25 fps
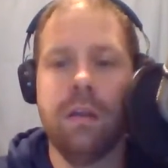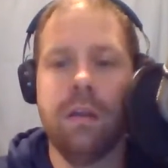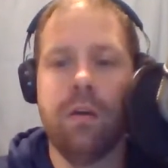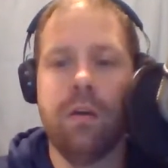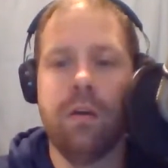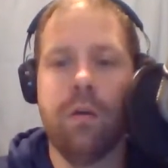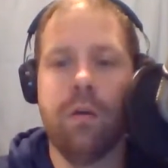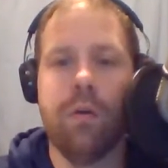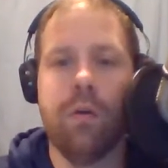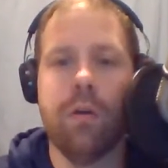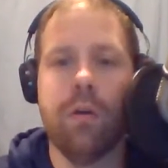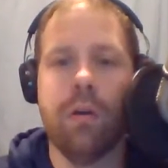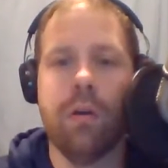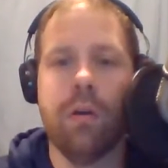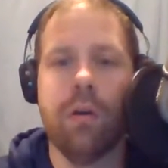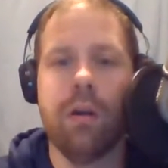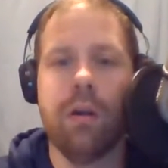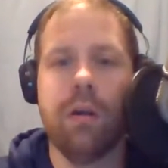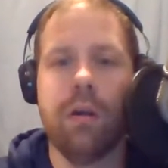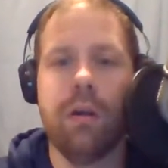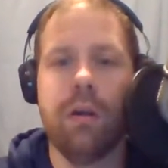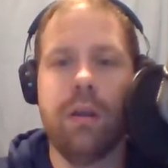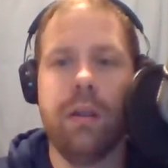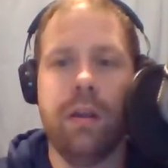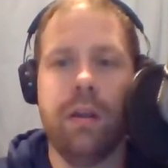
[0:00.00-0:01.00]

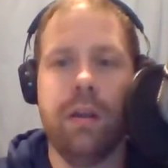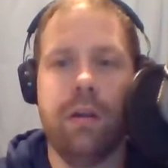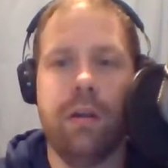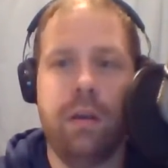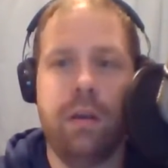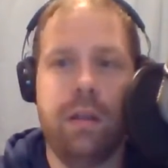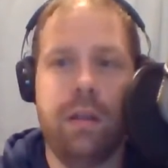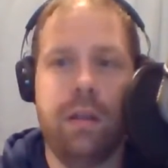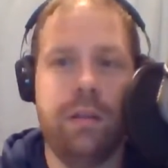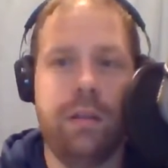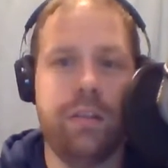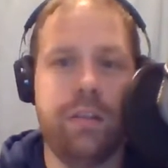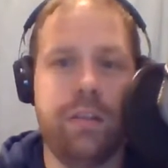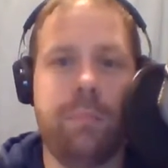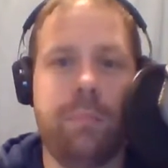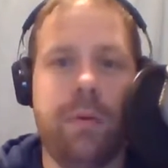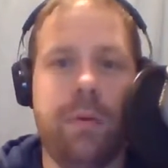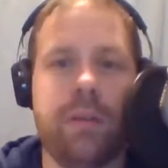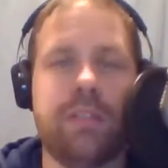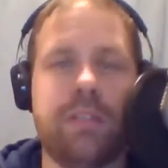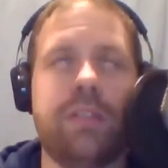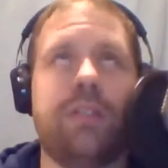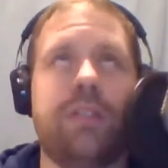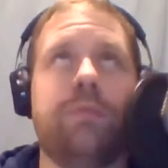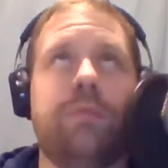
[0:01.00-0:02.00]
or, in jump
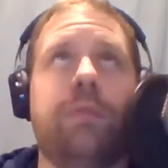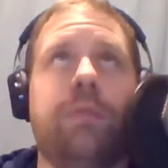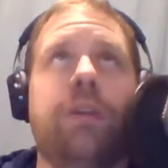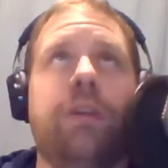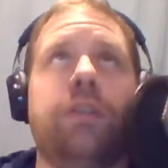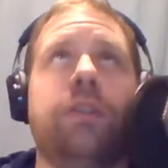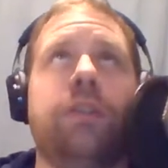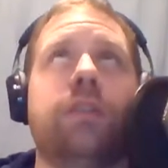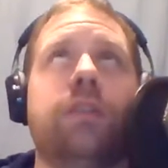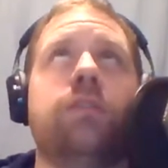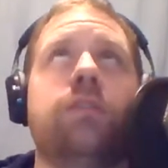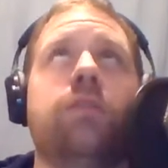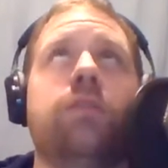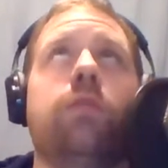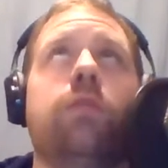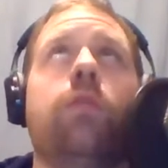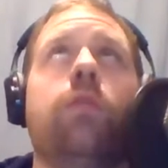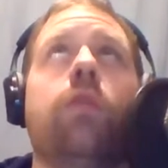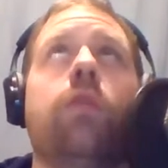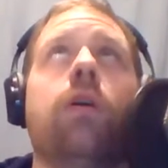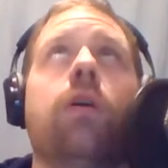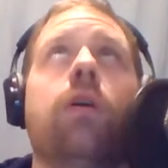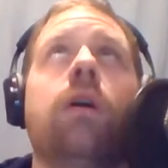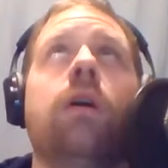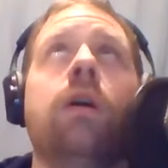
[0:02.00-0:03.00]
ball situations
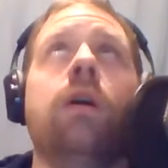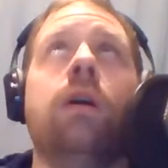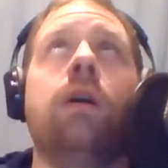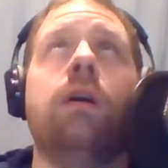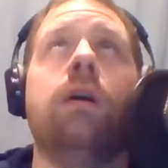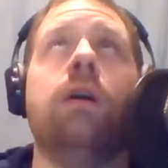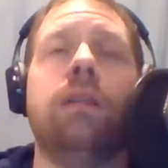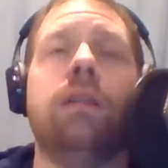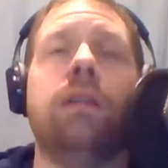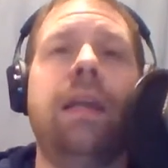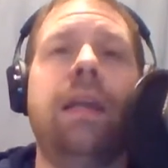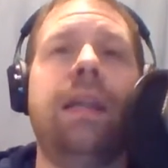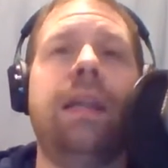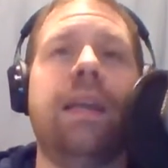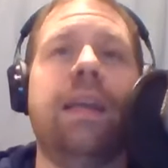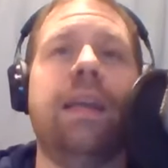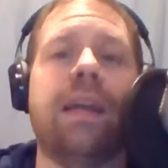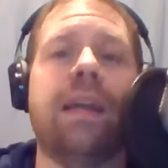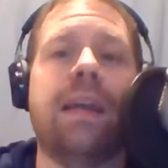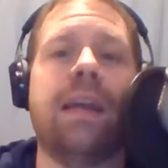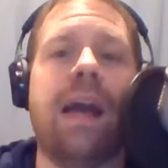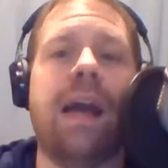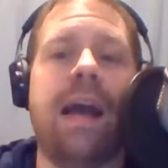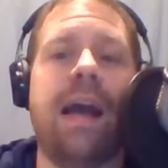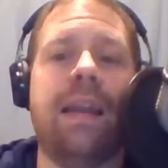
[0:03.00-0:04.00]
or leading a
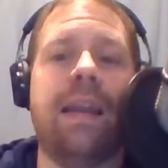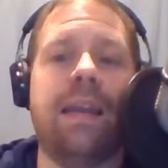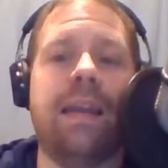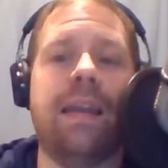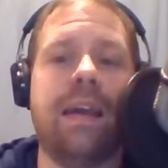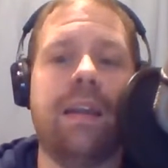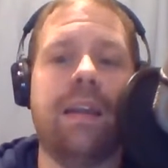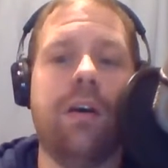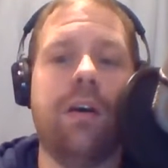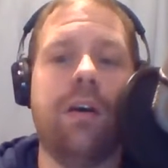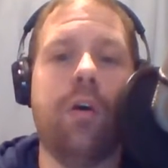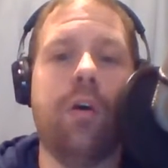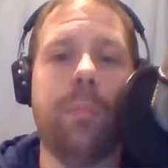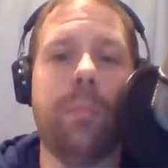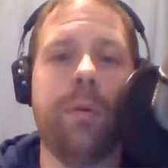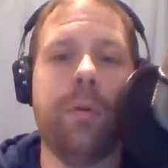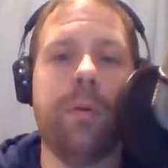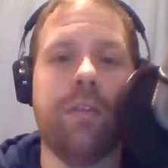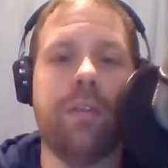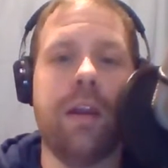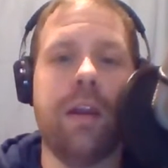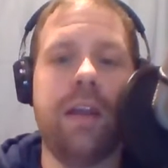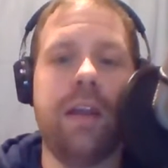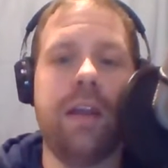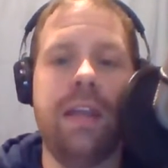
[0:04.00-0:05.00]
guy to get open,
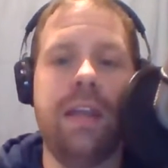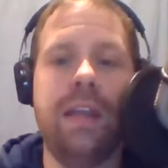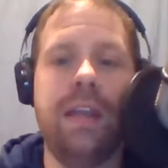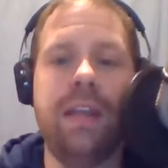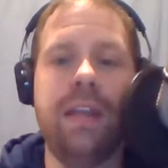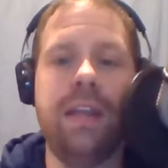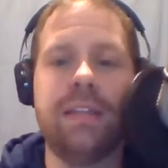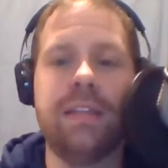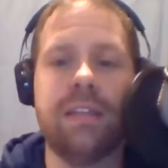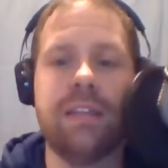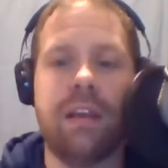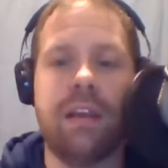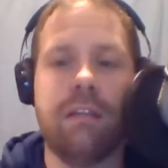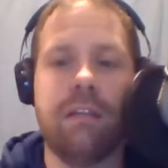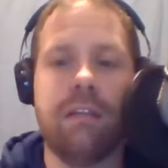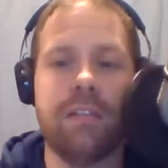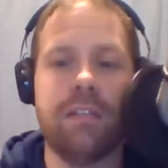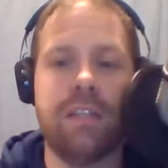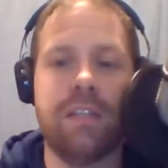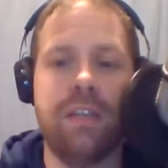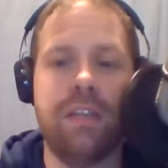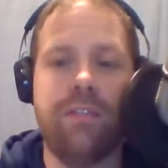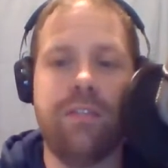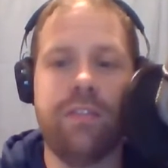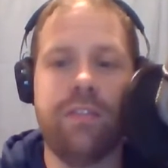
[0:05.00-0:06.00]
right? He needs a
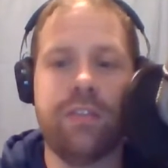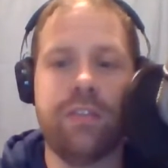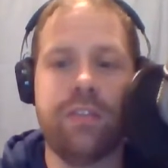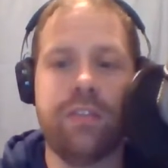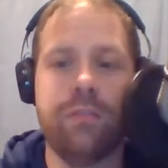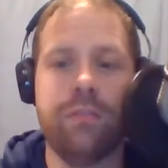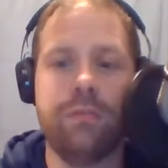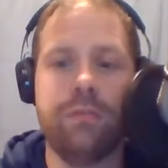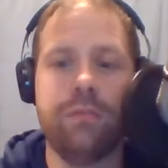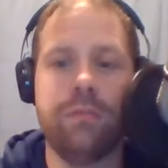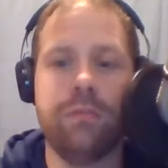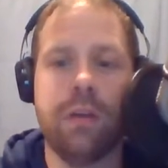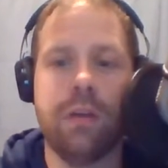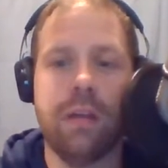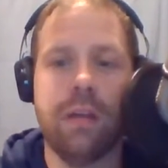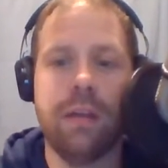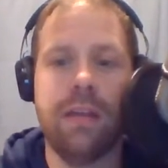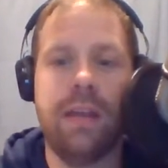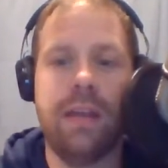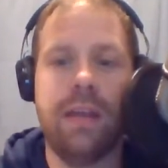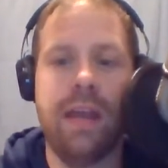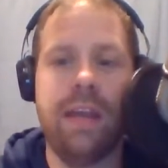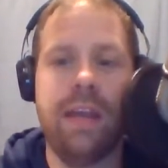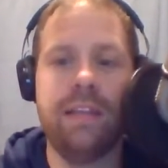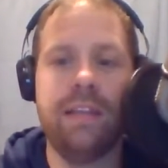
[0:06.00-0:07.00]
receiver to
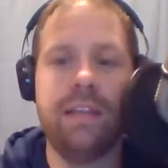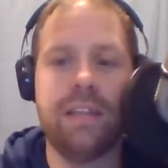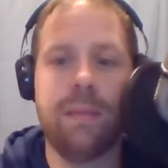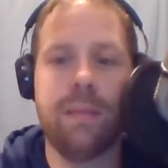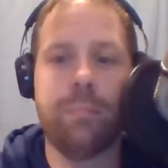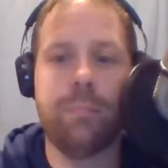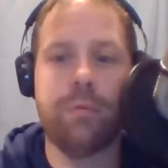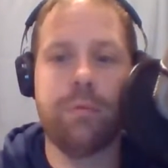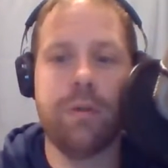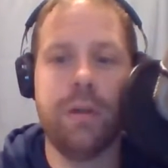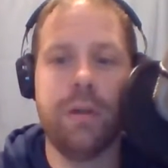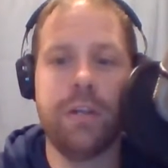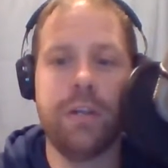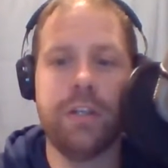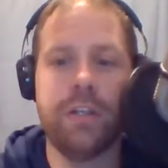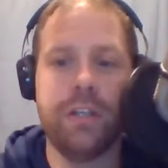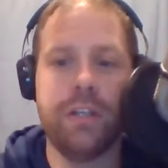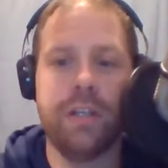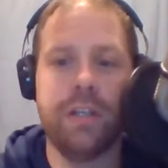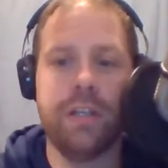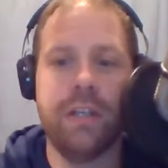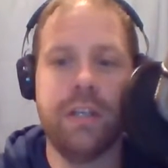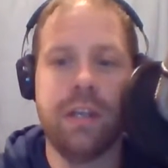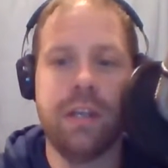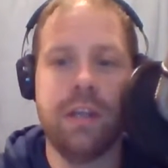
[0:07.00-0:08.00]
gain
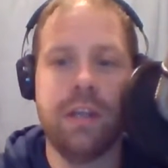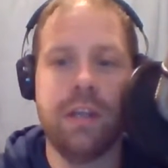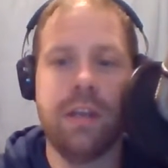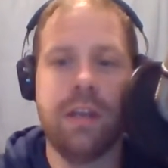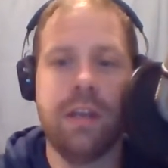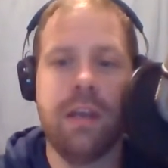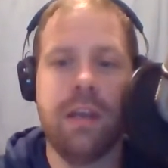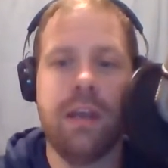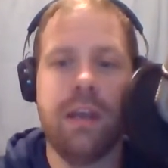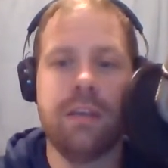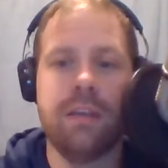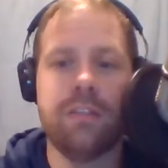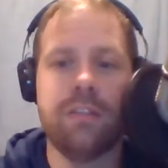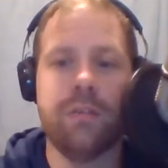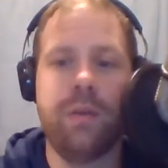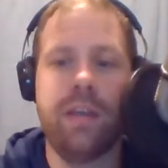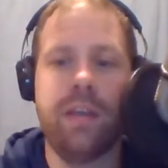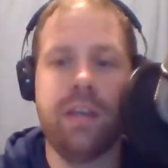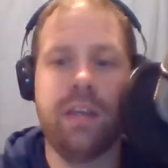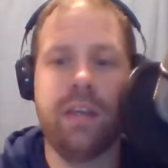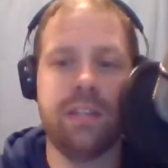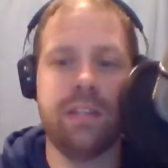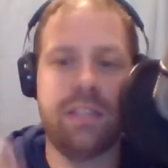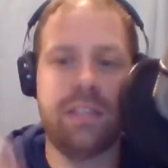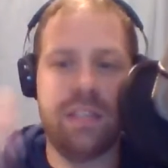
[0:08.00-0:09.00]
separation so he
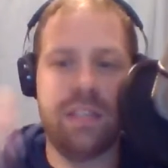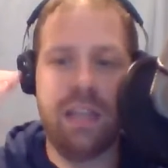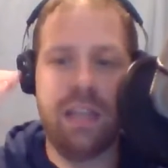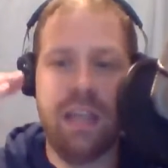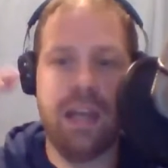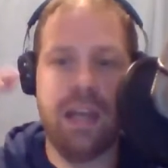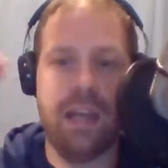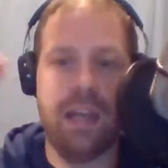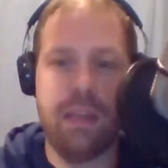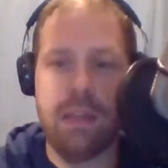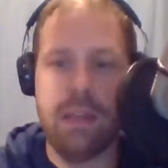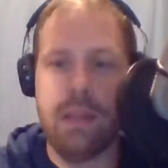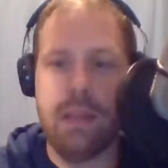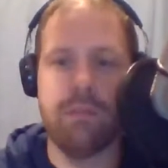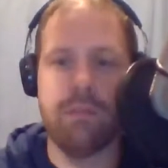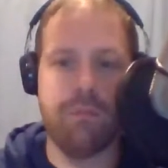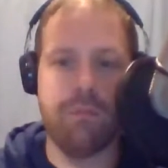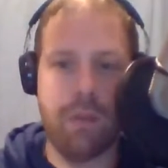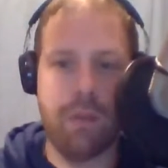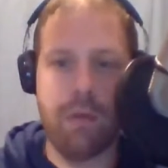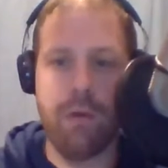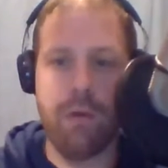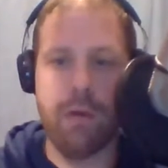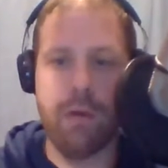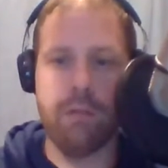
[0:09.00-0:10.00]
can see it and then
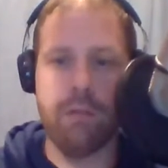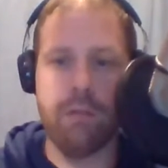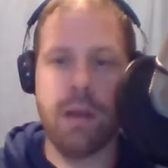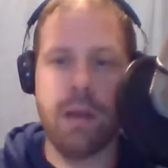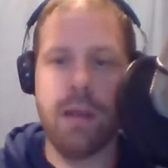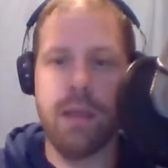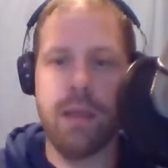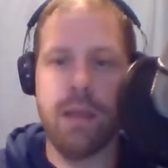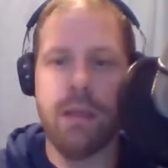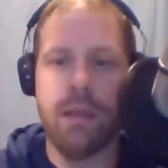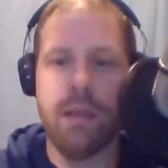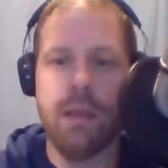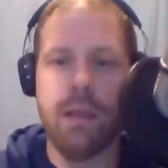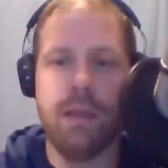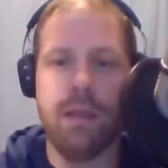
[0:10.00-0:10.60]
throw it, right?